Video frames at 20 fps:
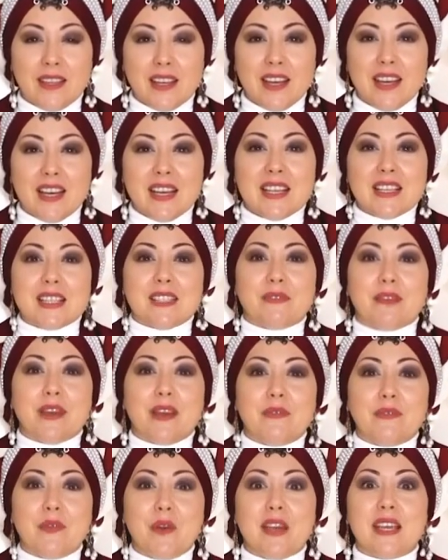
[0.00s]

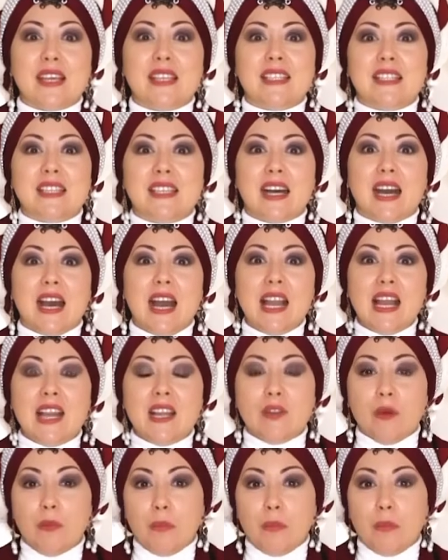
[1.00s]
ideal partner,